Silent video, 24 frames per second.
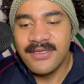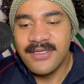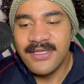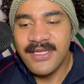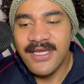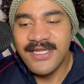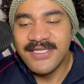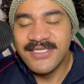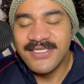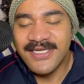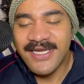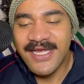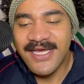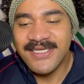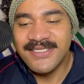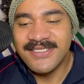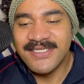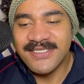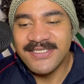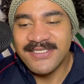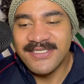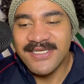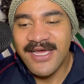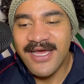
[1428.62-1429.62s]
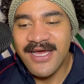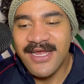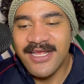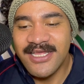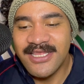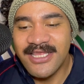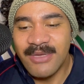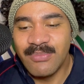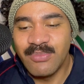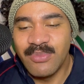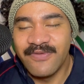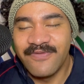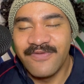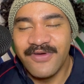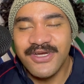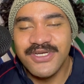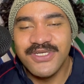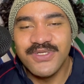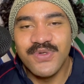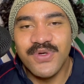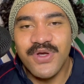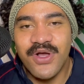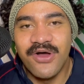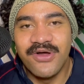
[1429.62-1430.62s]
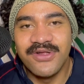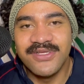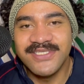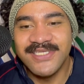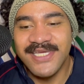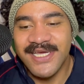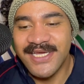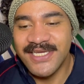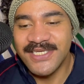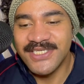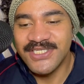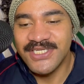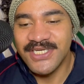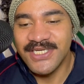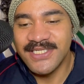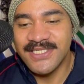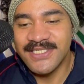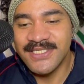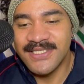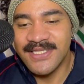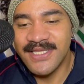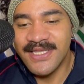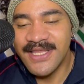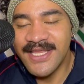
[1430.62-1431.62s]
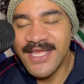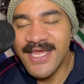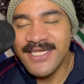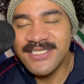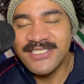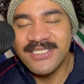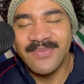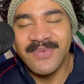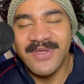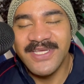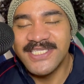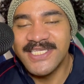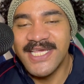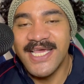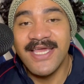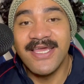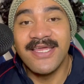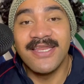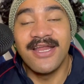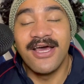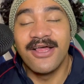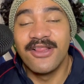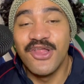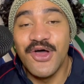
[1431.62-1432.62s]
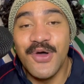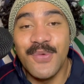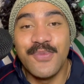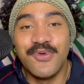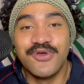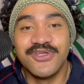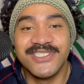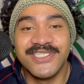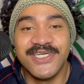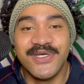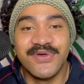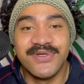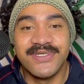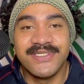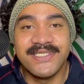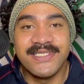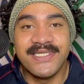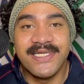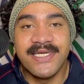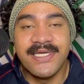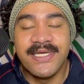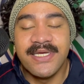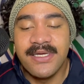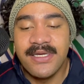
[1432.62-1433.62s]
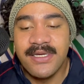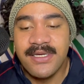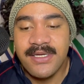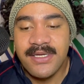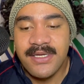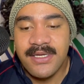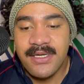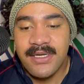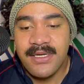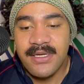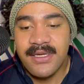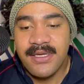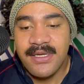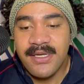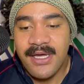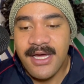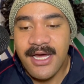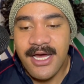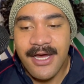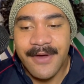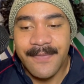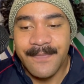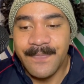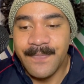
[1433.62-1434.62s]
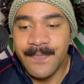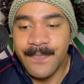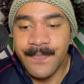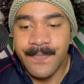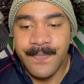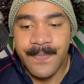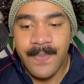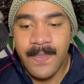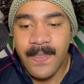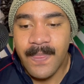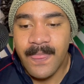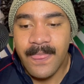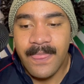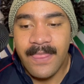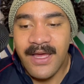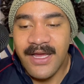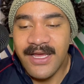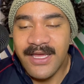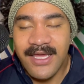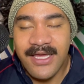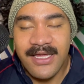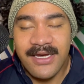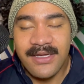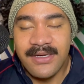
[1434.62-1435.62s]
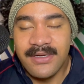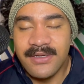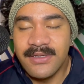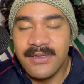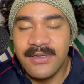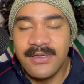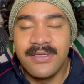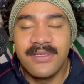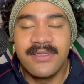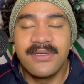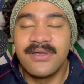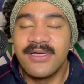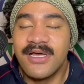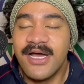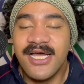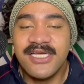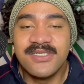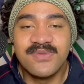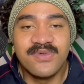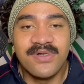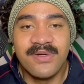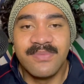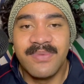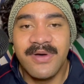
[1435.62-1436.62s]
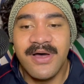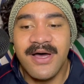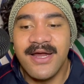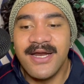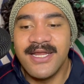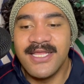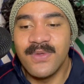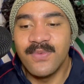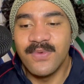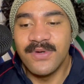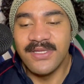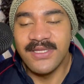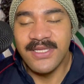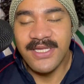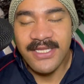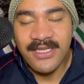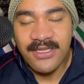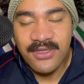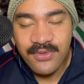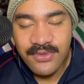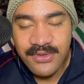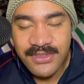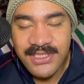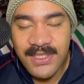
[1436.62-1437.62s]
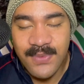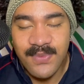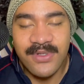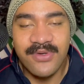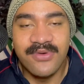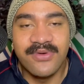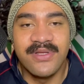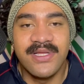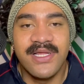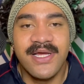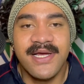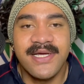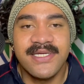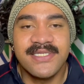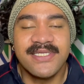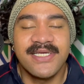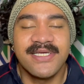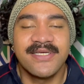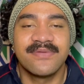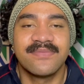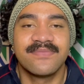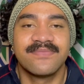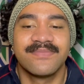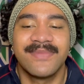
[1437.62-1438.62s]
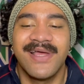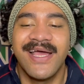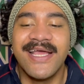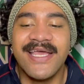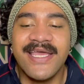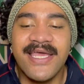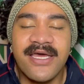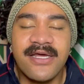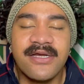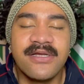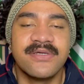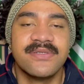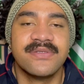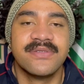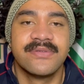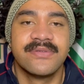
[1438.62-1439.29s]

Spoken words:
in today's society, the professional context just needs to be taken a lot more seriously. I get it. Guys want to party. They want to let loose. They want to relax. I get it.